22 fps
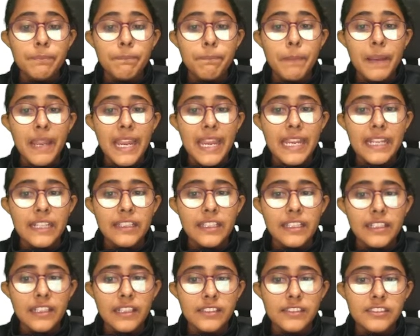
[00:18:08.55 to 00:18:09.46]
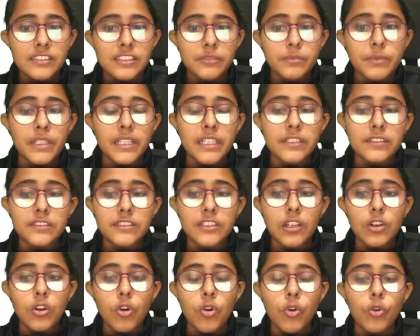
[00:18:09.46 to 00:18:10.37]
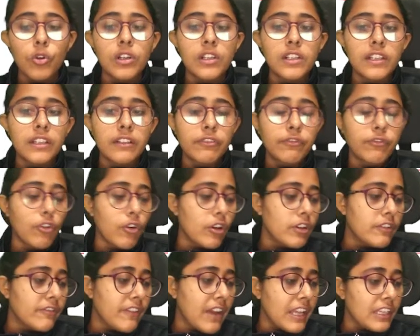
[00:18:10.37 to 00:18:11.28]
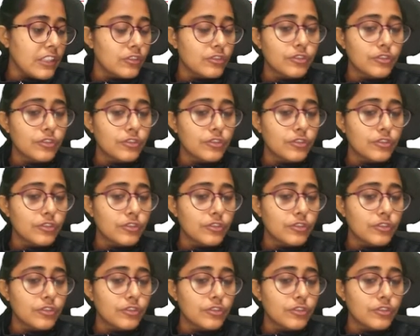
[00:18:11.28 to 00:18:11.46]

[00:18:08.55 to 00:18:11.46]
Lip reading: paying the customer is the holder for value.